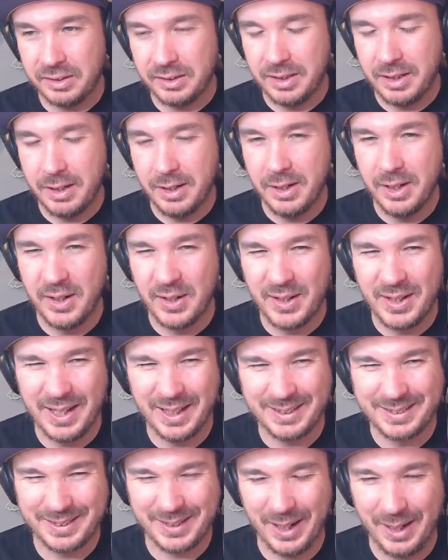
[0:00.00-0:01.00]

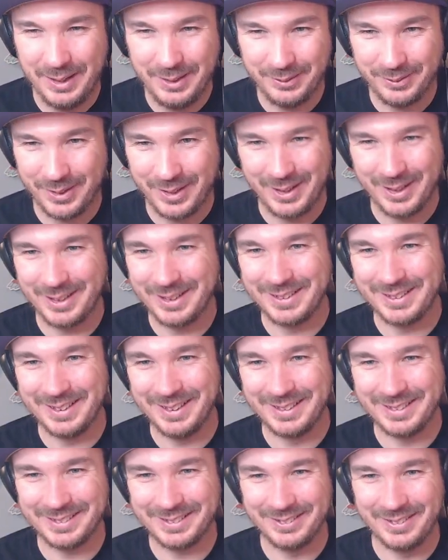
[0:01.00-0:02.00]
That's kind of all it
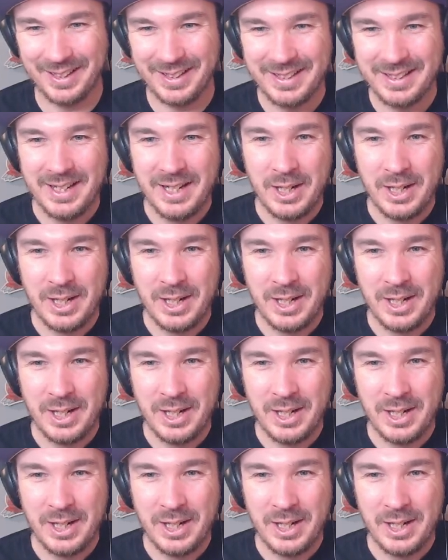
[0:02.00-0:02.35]
does, right?